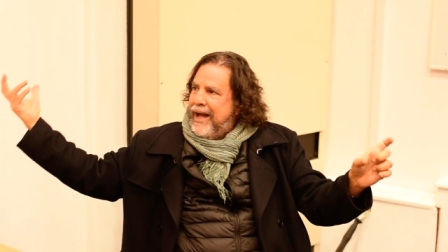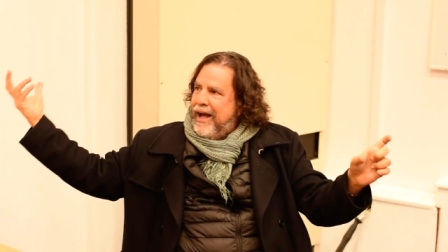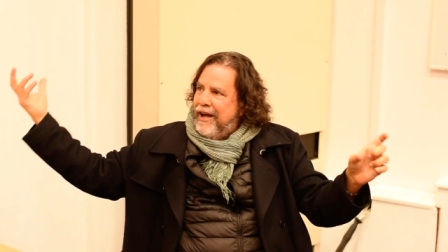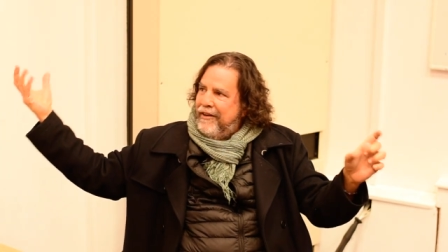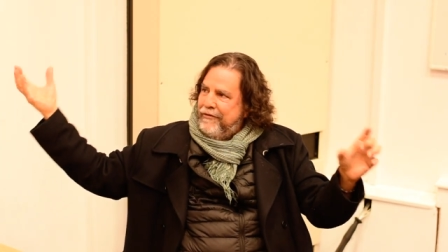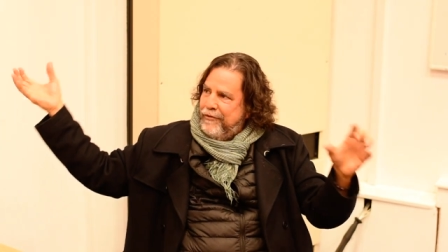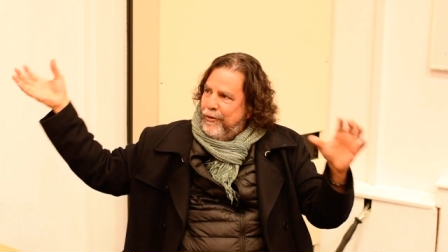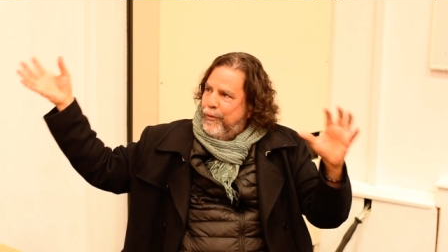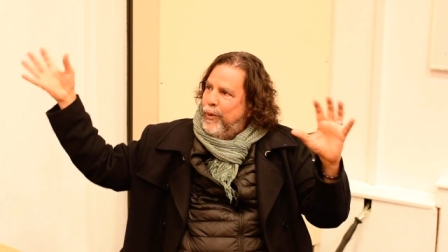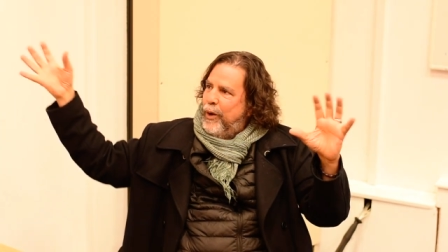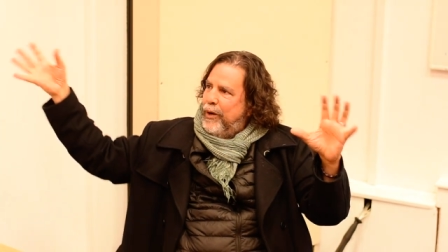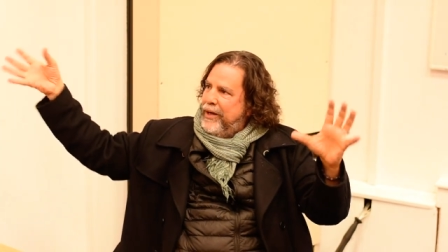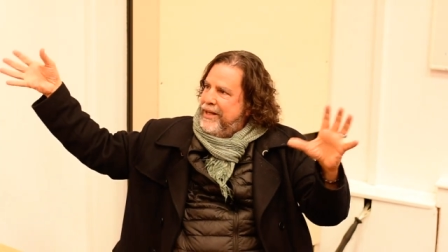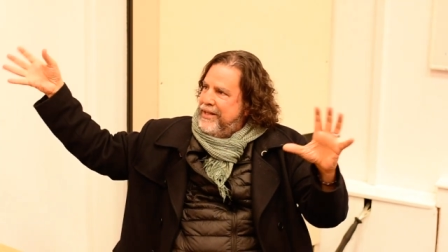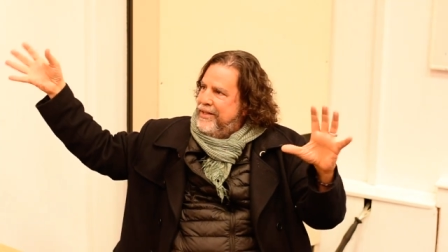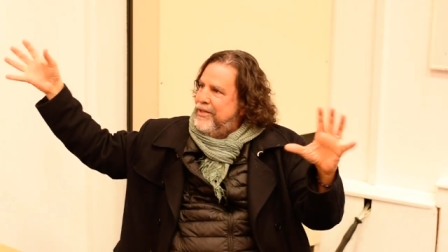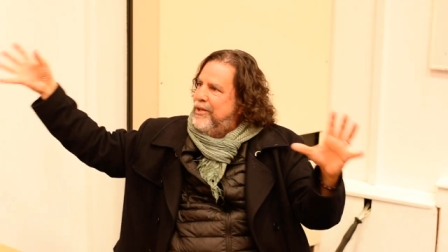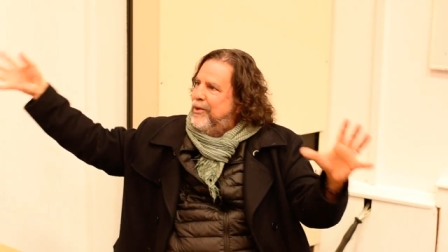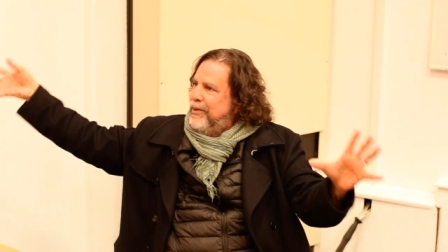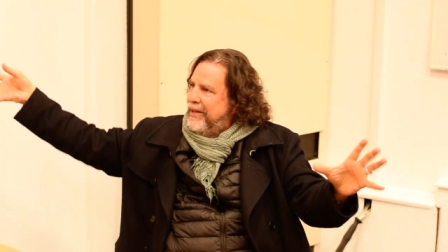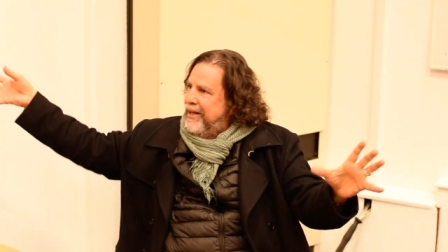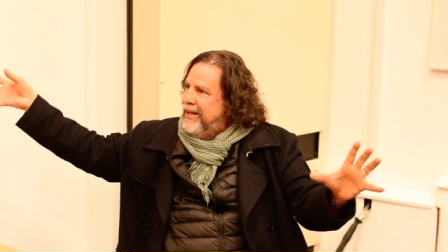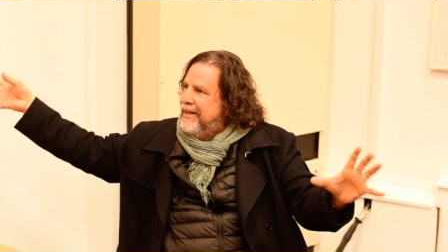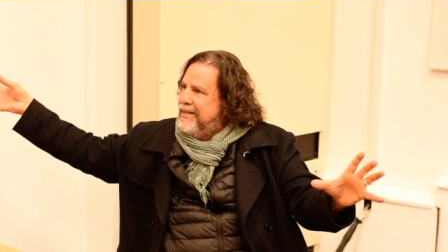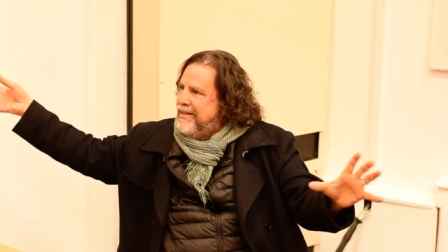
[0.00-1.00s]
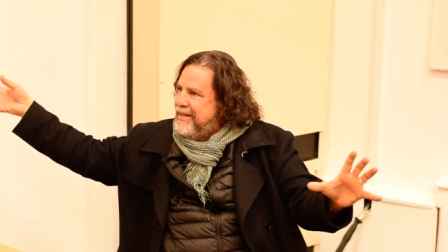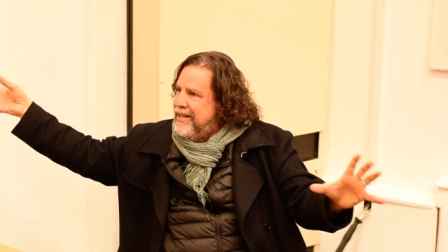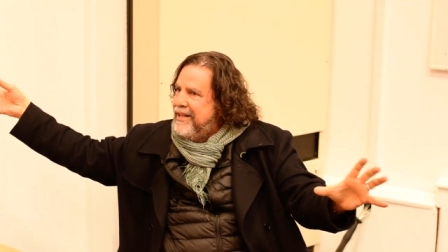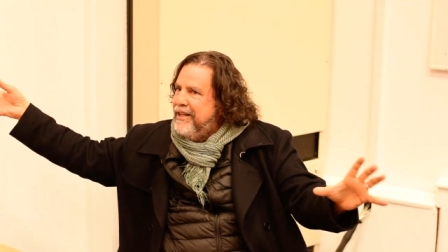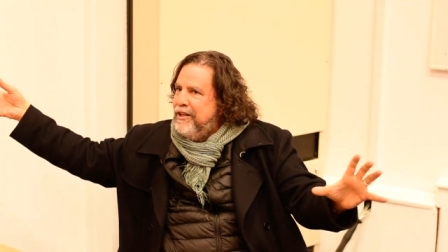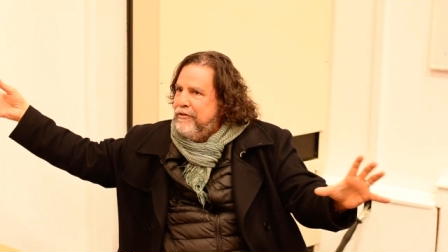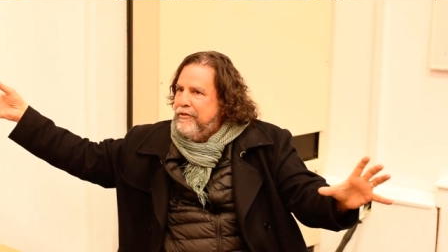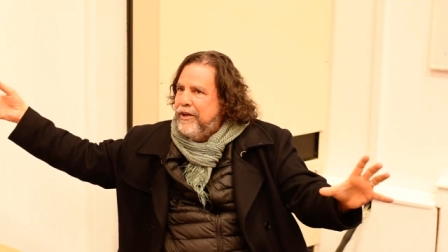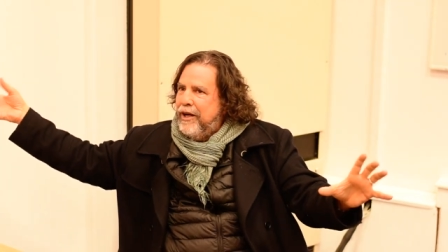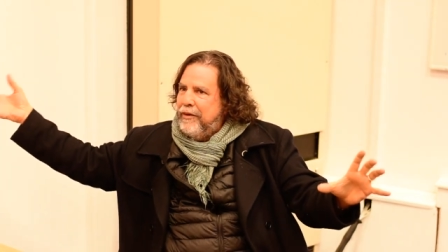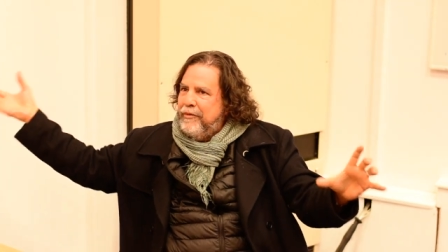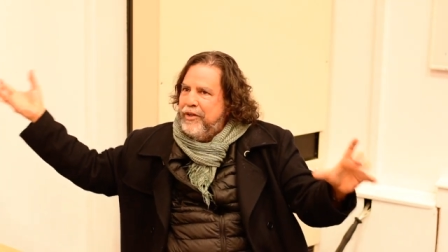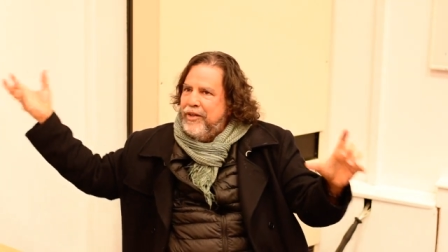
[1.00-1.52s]
have world historical
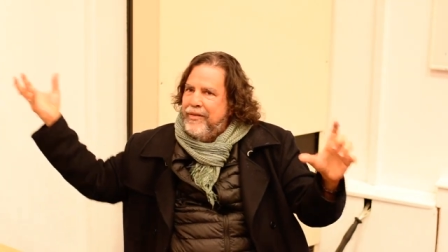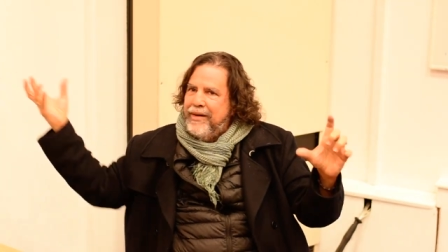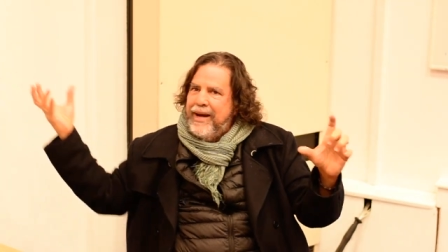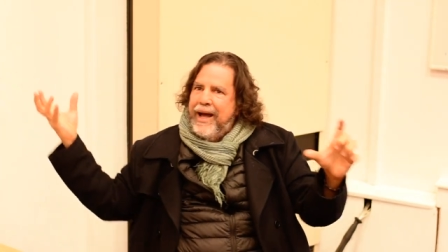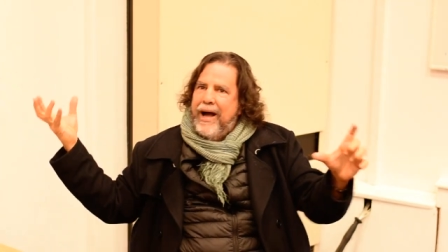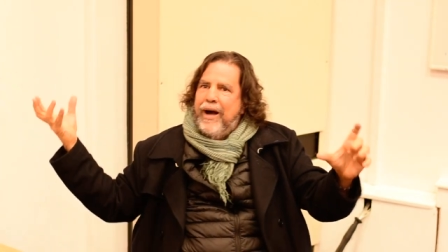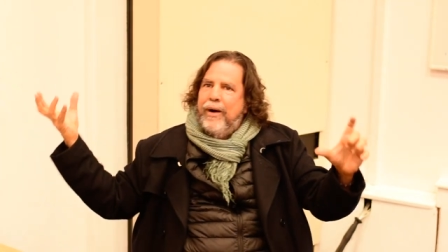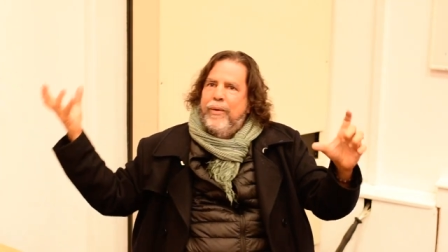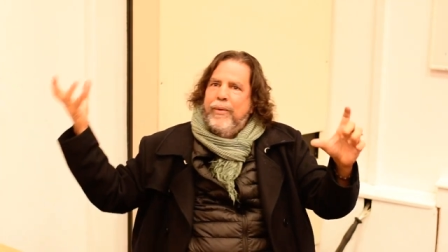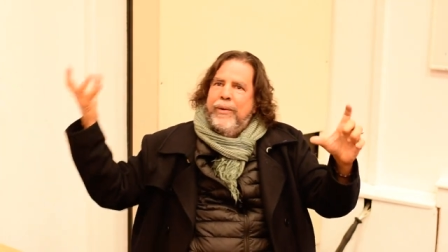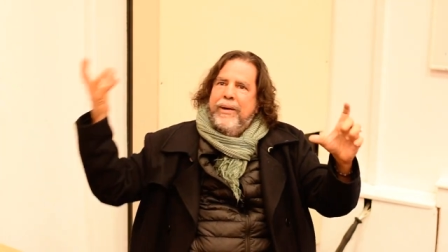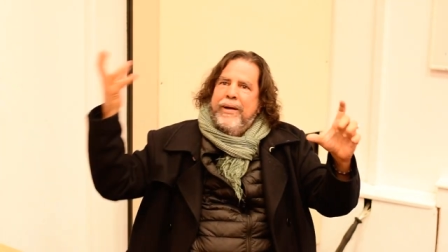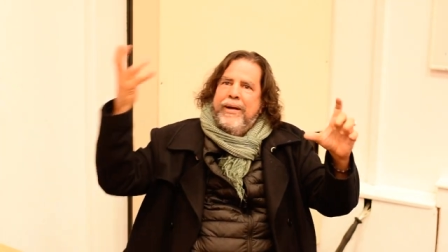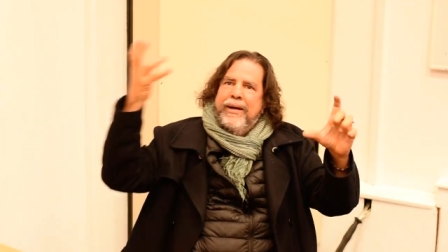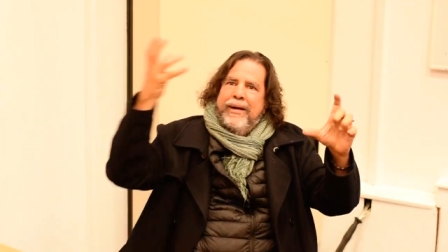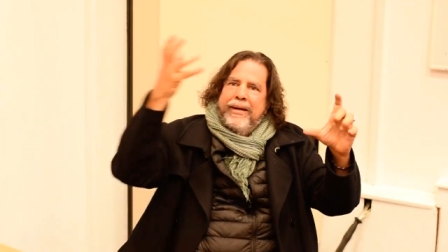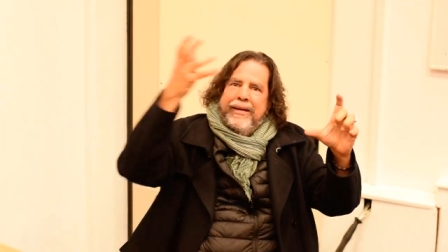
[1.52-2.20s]
significance. Now,